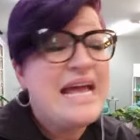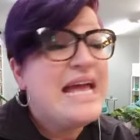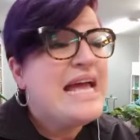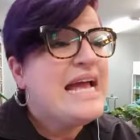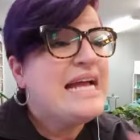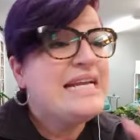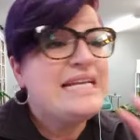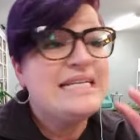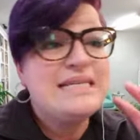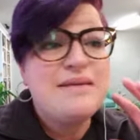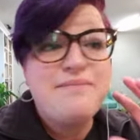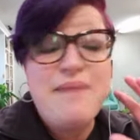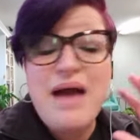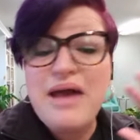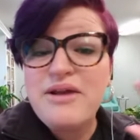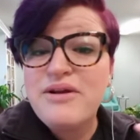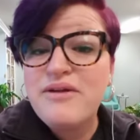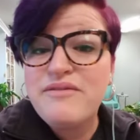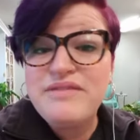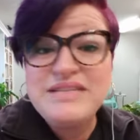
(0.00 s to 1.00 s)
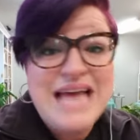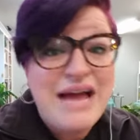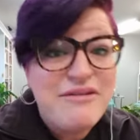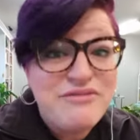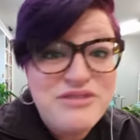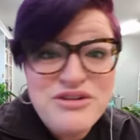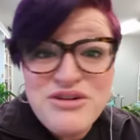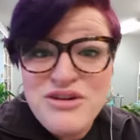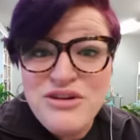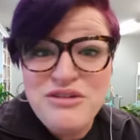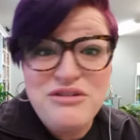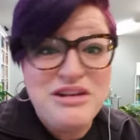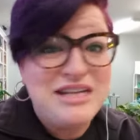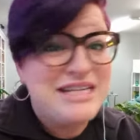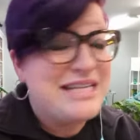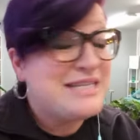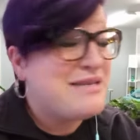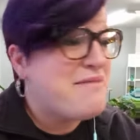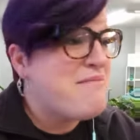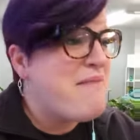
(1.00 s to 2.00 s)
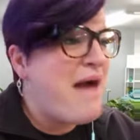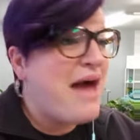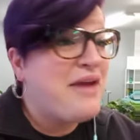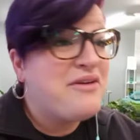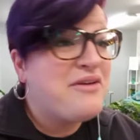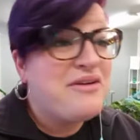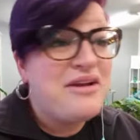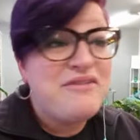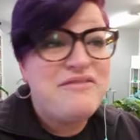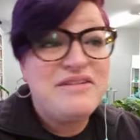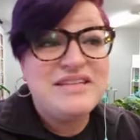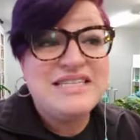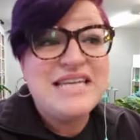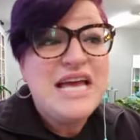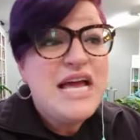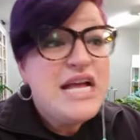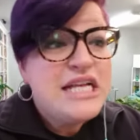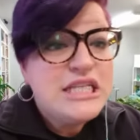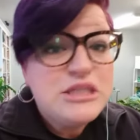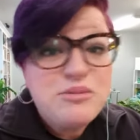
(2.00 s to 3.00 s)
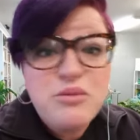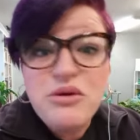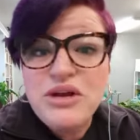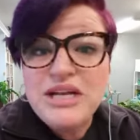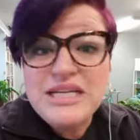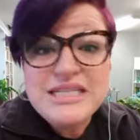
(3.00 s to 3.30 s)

It doesn't matter if it's afternoon. It doesn't matter if it's spring,